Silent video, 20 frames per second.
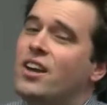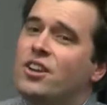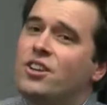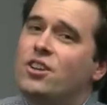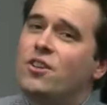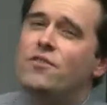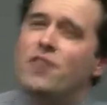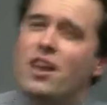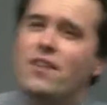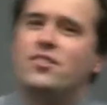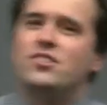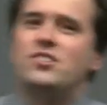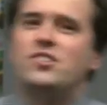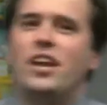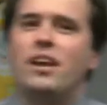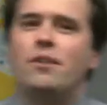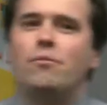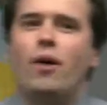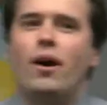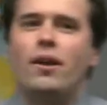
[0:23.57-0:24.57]
you've never
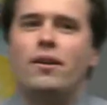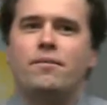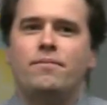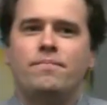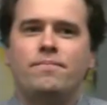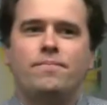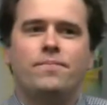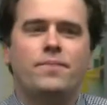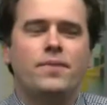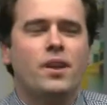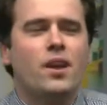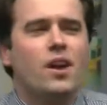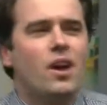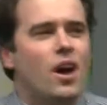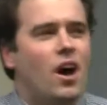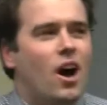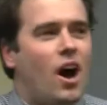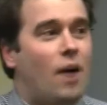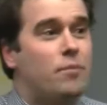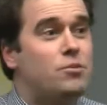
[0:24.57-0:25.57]
seen one.
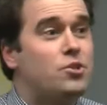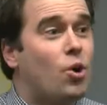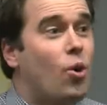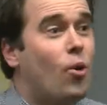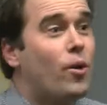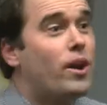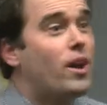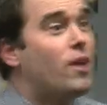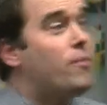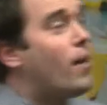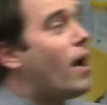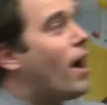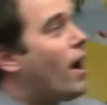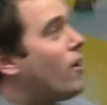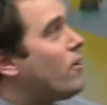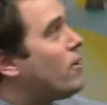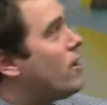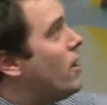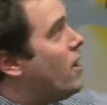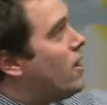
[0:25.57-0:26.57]
I'm talking
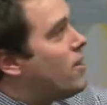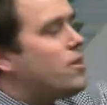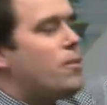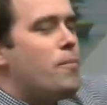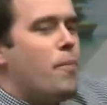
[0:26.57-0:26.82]
about the